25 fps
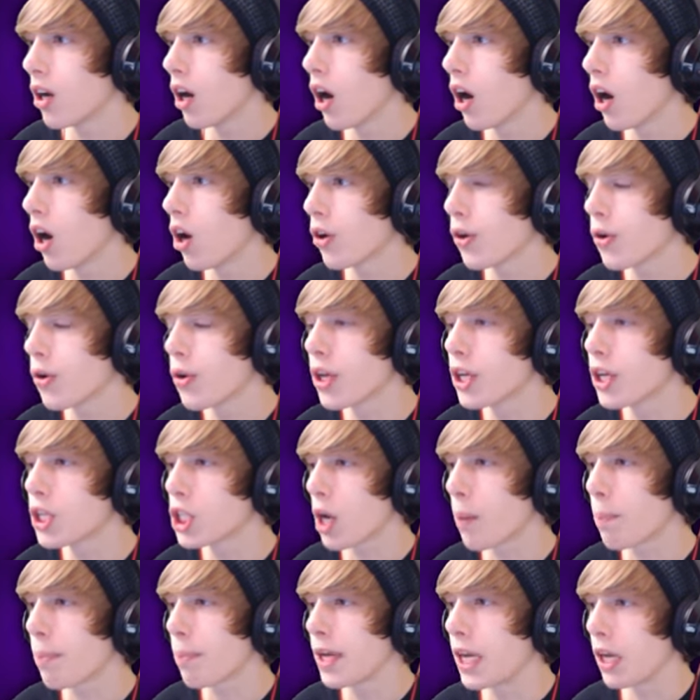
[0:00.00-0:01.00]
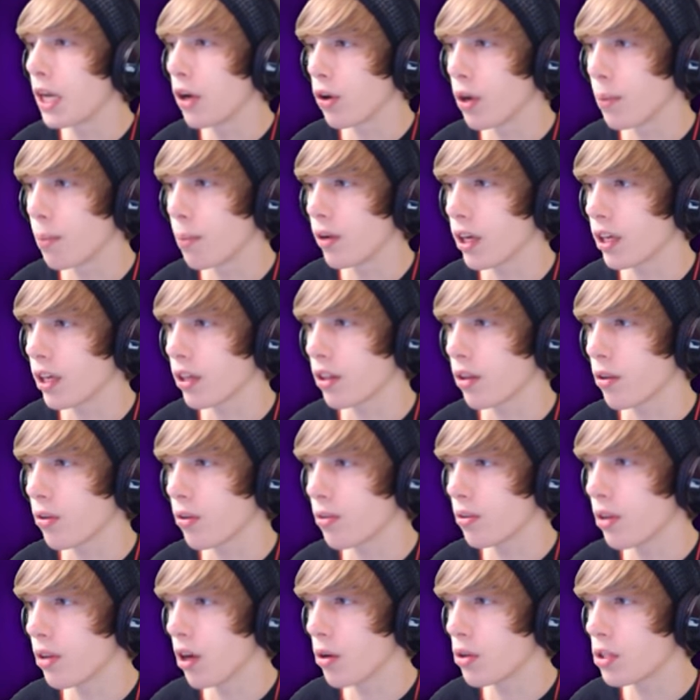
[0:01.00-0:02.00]
Oh, you need Sharpedo to break
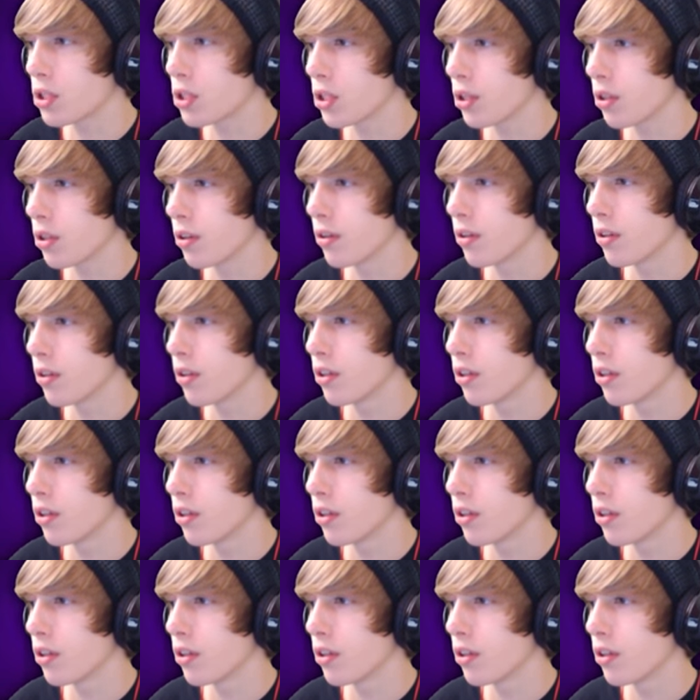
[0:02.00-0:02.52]
those, don't you?